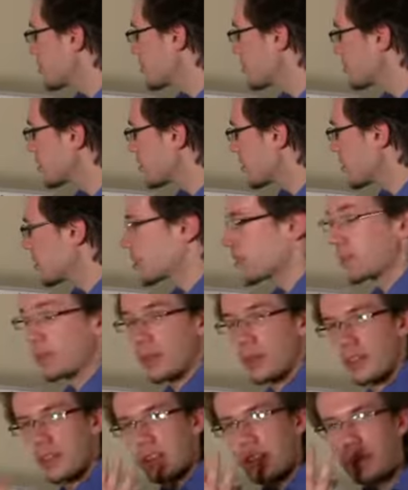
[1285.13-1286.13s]
ones though, the
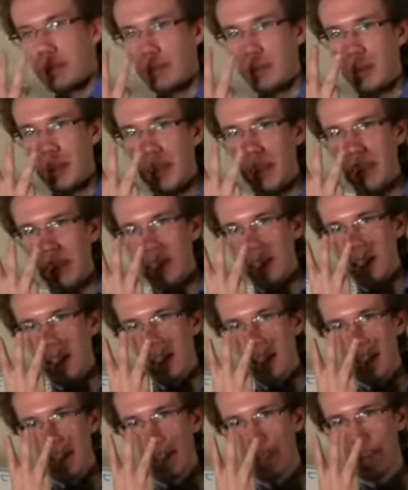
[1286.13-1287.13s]
first three
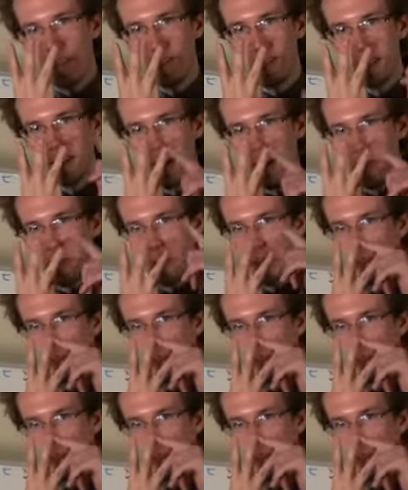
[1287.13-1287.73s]
are